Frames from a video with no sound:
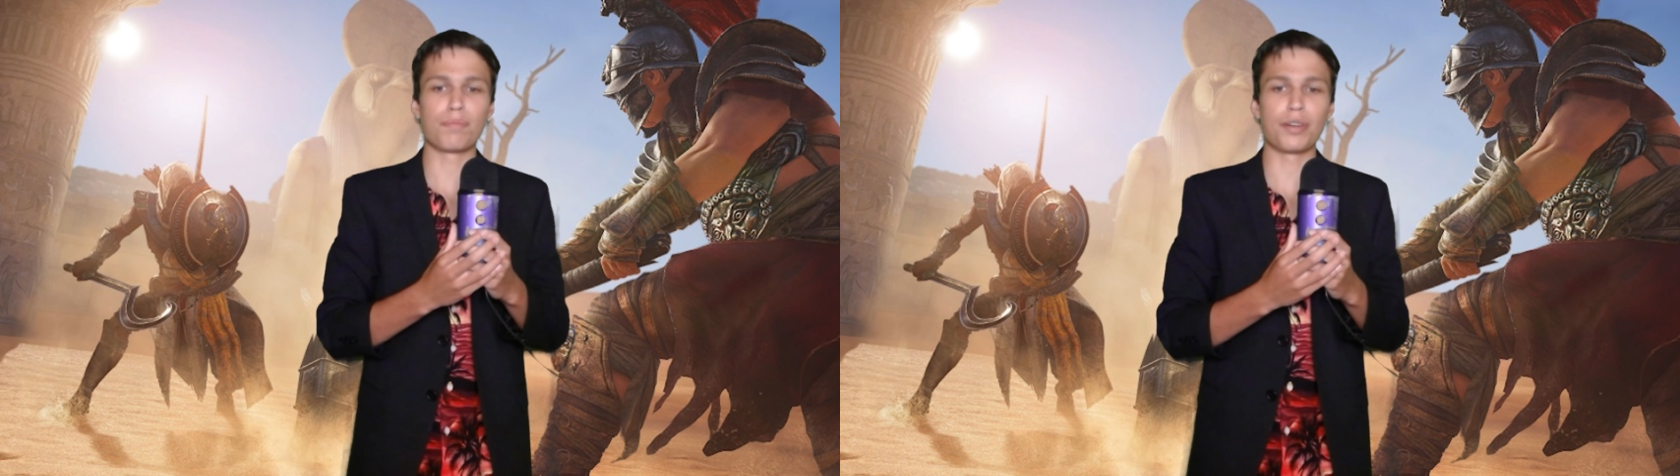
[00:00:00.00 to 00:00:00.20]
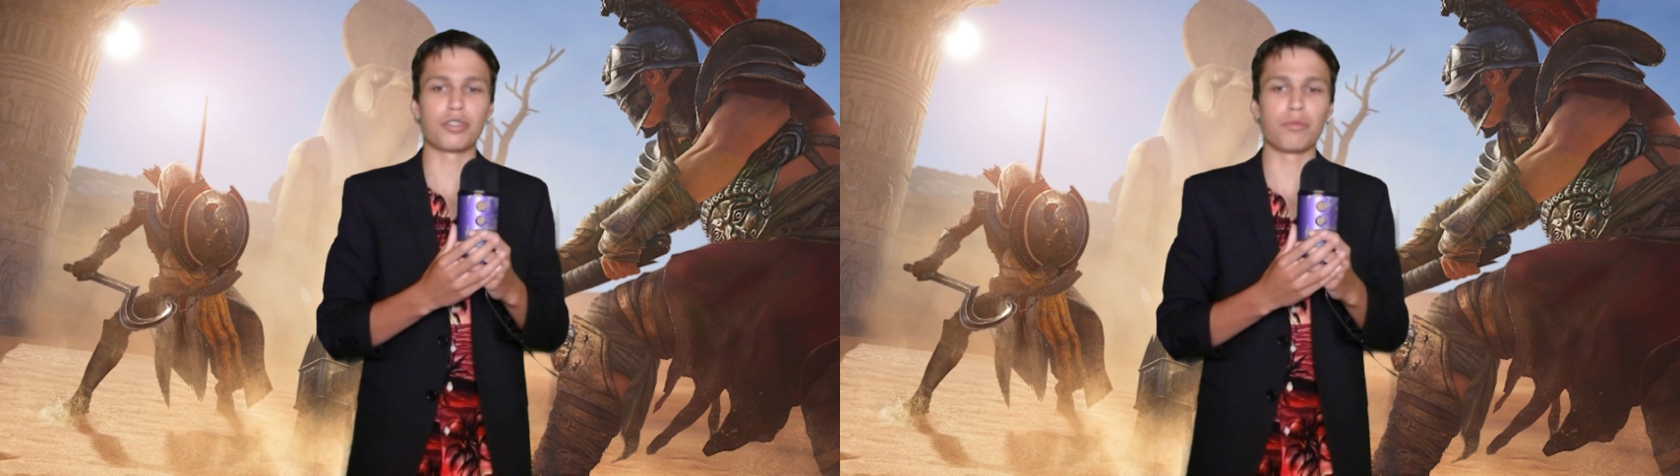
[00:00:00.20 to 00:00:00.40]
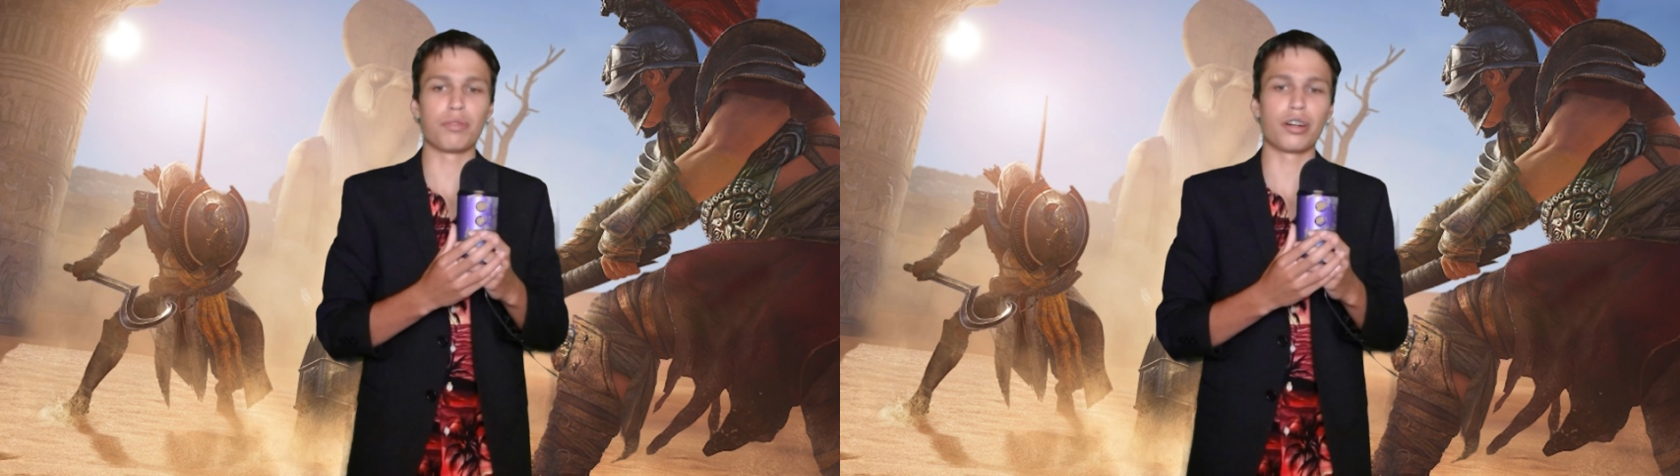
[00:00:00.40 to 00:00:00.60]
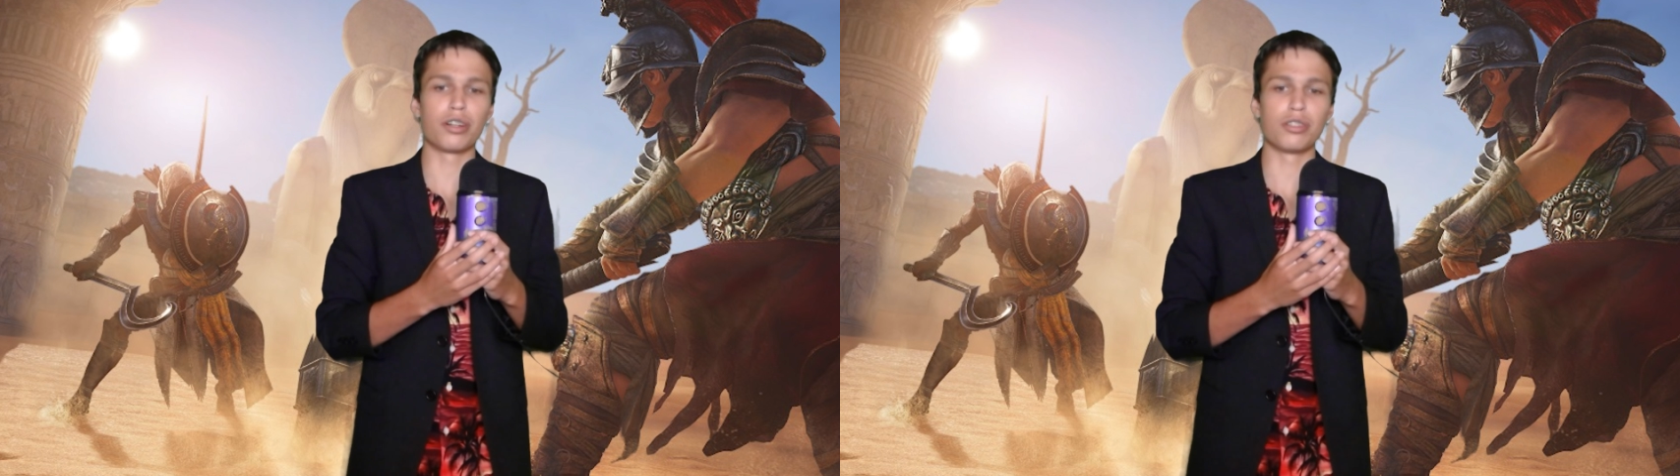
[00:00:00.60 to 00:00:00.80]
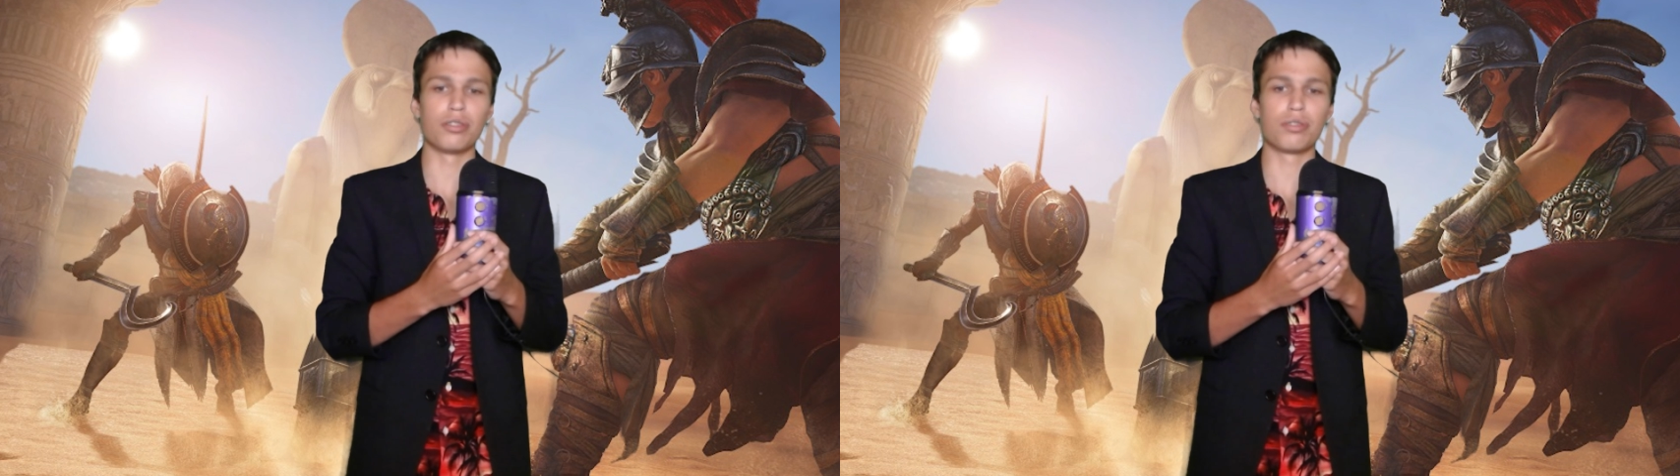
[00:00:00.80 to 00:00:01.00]
especially with
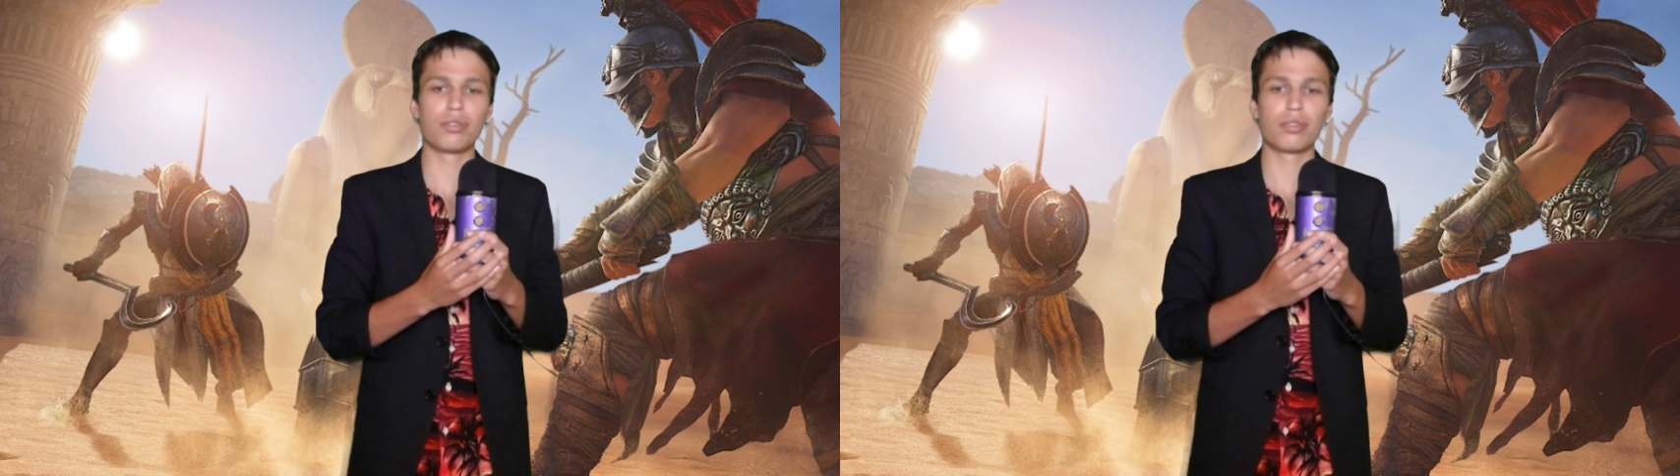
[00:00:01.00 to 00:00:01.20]
archers.